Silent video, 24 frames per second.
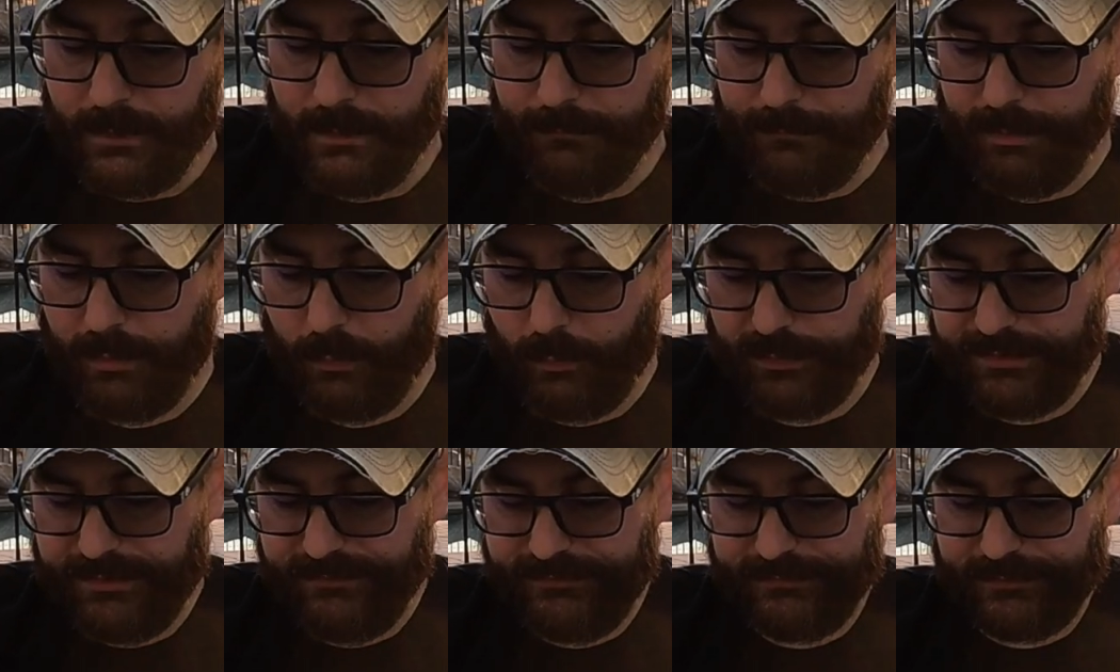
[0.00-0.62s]
But
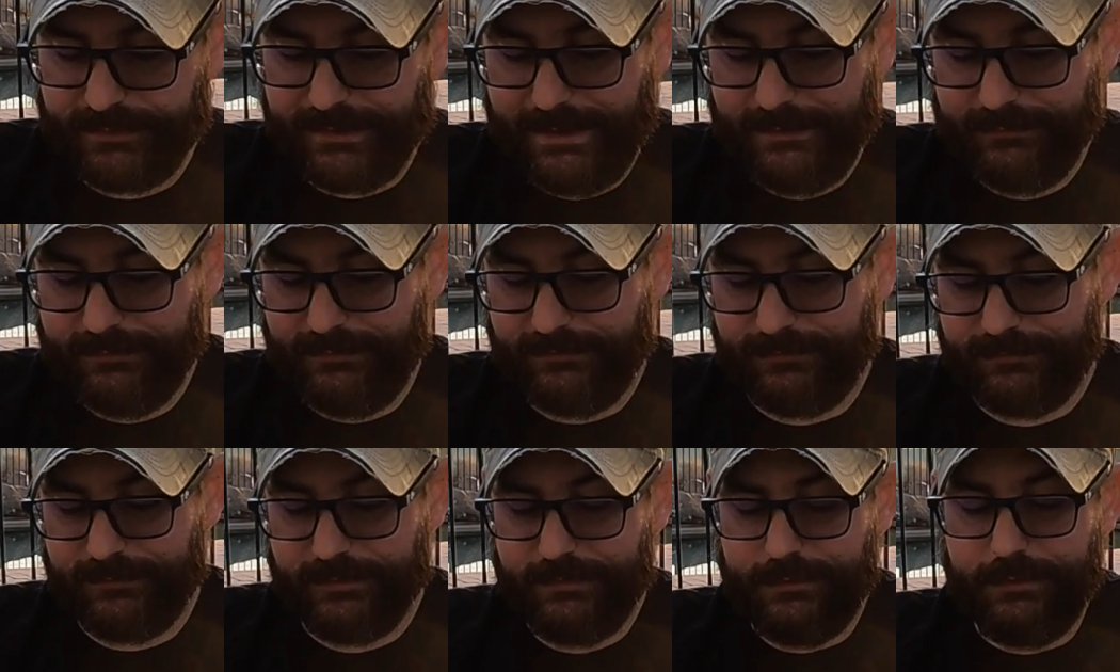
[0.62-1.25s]
what this allows
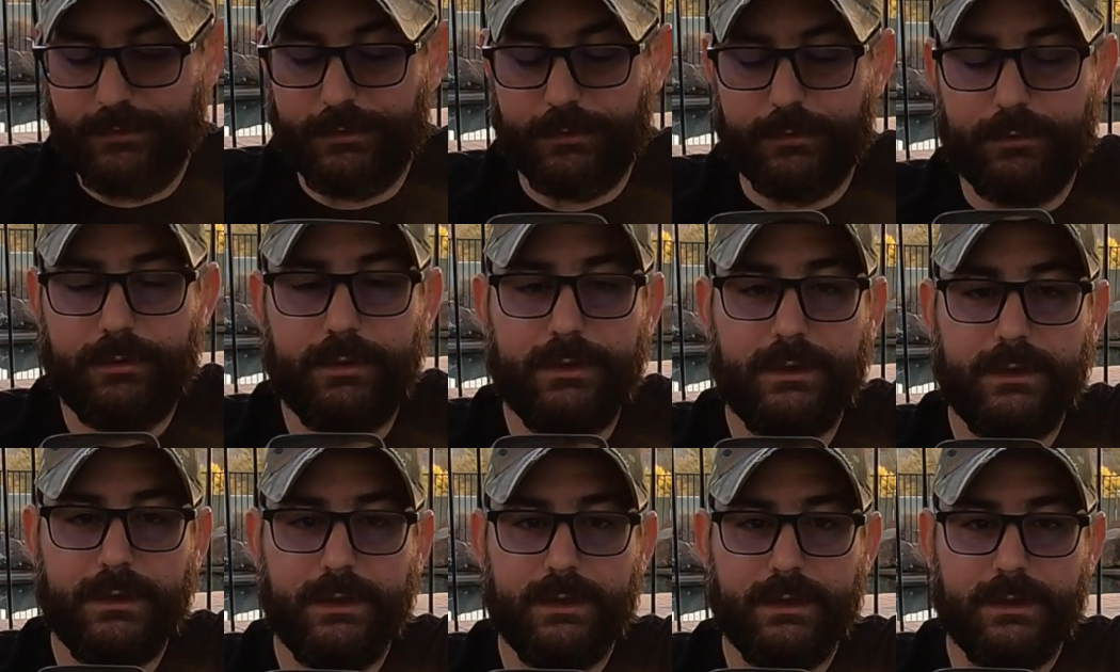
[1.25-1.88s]
us to do
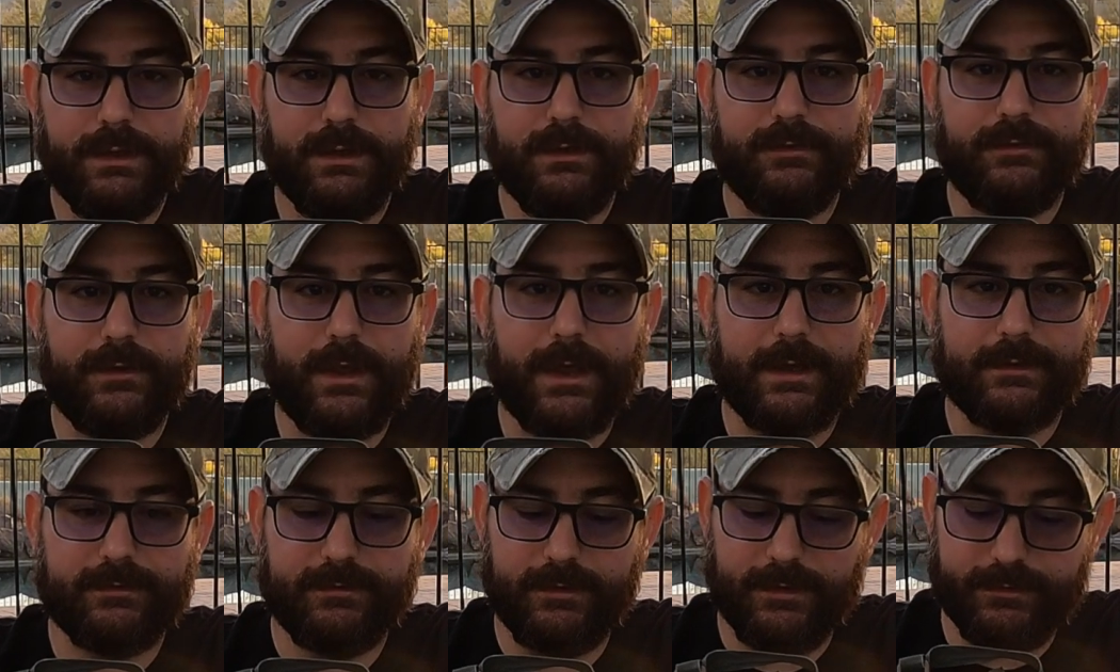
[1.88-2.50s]
is
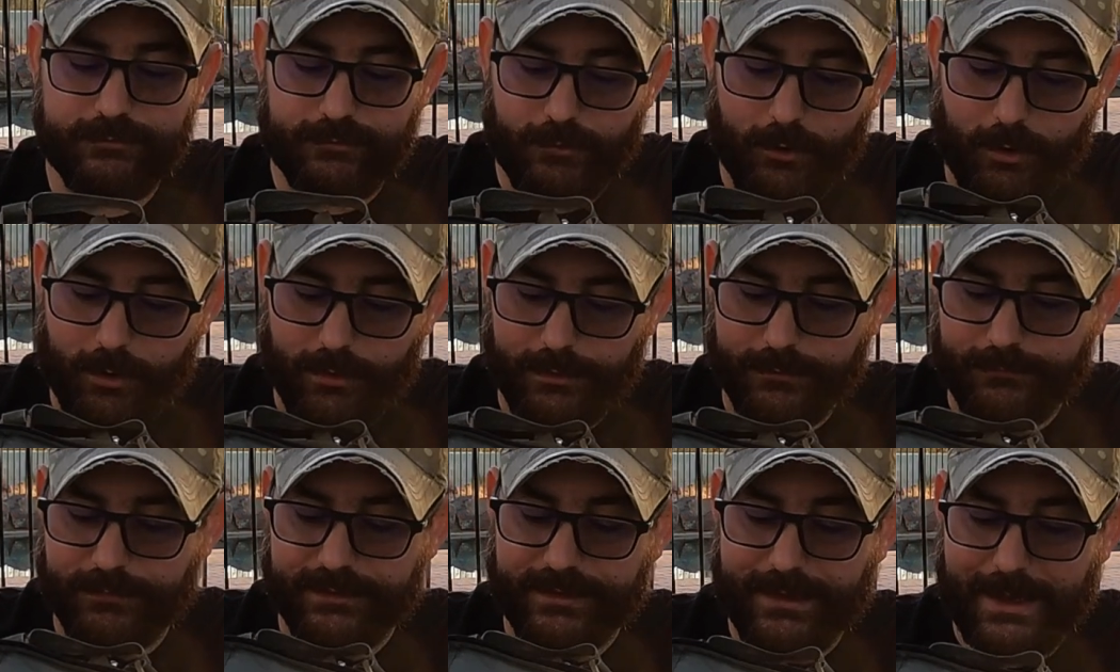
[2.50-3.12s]
access
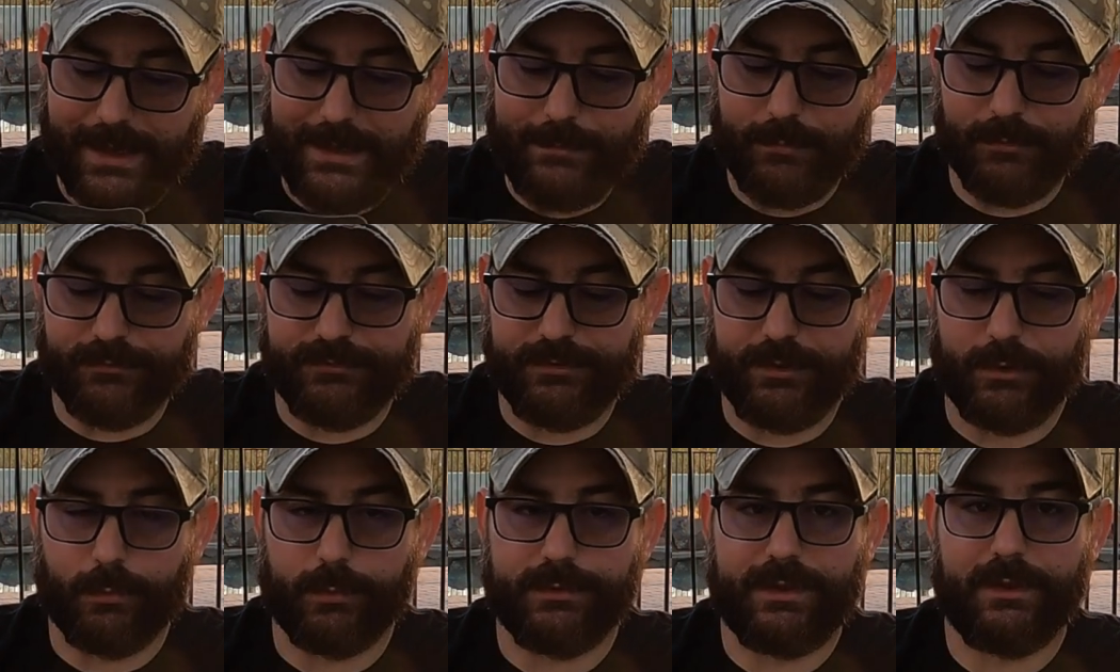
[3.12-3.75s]
all of the cables
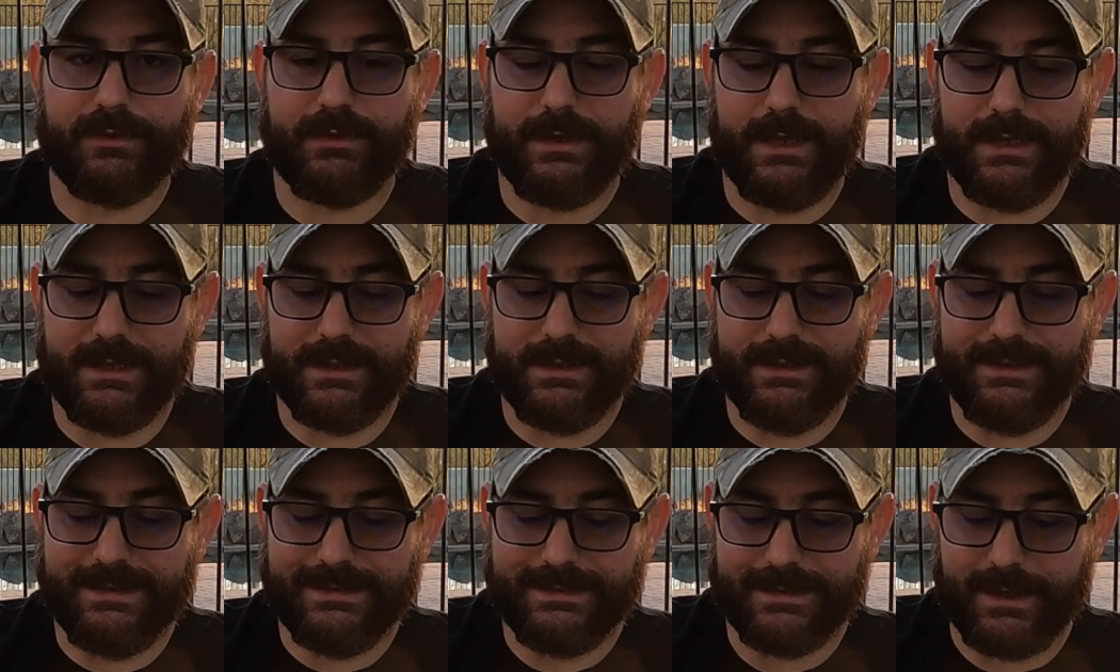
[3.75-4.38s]
here without
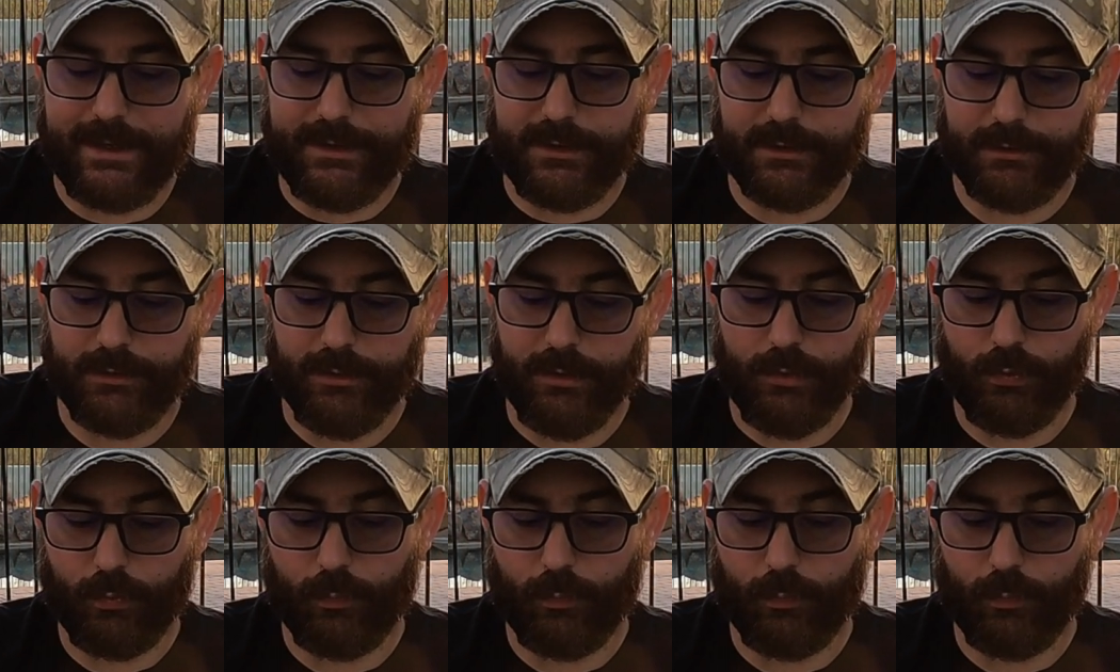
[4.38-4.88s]
taking the entire